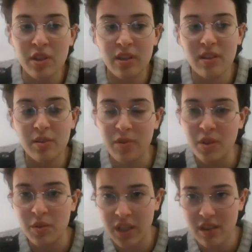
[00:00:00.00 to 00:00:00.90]
put the
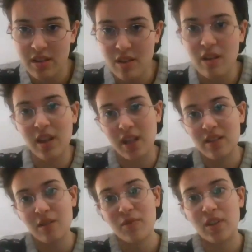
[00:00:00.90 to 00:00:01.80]
focus on that
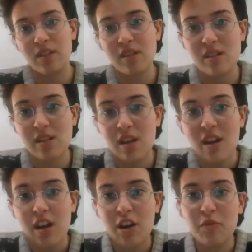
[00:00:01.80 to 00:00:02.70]
difference
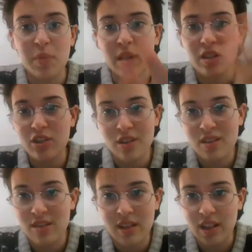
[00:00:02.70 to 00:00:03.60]
of being
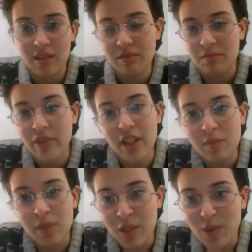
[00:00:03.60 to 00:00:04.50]
just like
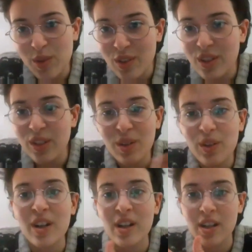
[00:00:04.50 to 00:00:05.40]
randomly neutral
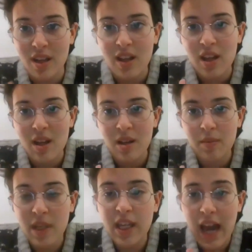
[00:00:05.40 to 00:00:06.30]
or
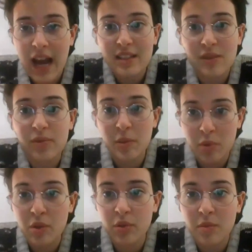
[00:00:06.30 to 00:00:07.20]
being actively
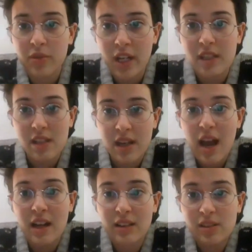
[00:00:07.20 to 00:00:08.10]
pro-human rights and
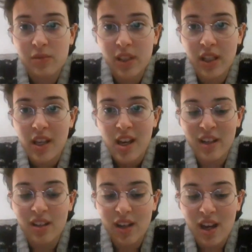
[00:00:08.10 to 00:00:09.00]
actively
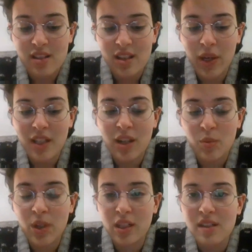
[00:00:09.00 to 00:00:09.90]
recognize the pain
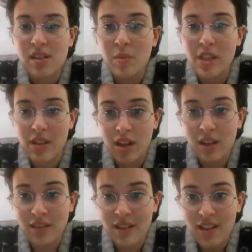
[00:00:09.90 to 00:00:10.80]
and what needs to be
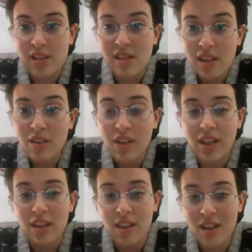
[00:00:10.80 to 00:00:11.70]
done
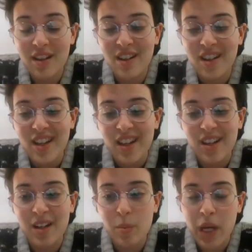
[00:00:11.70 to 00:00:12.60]
considering the
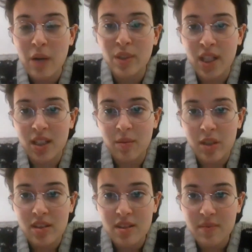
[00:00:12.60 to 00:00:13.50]
power
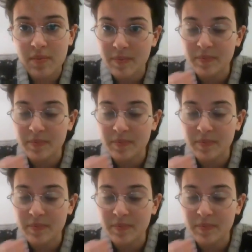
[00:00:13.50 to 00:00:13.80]
dynamics.